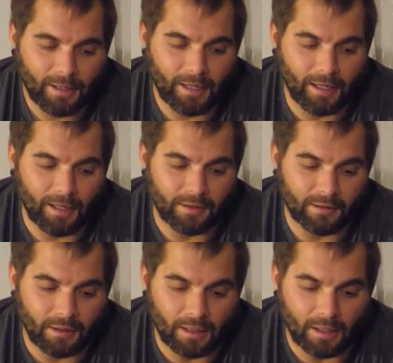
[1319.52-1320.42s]

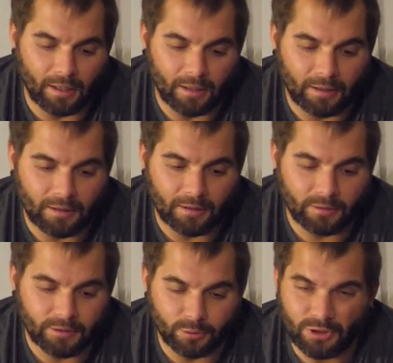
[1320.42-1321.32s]
And uh,
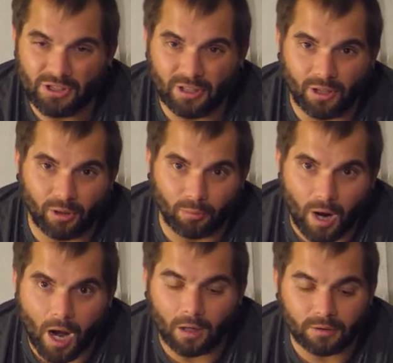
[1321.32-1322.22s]
when you, sit on a
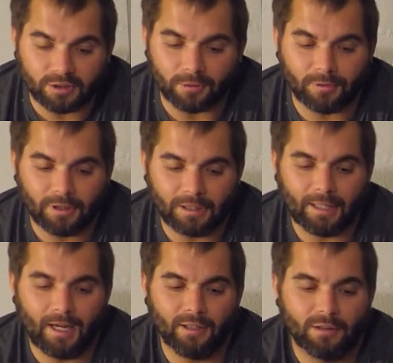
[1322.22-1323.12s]
rock or something like
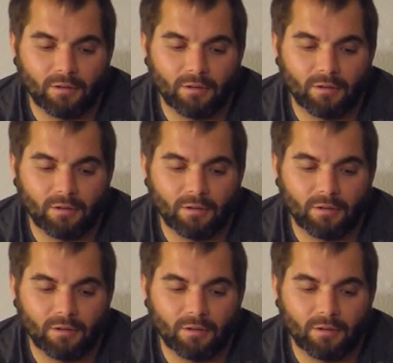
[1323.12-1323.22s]
that, you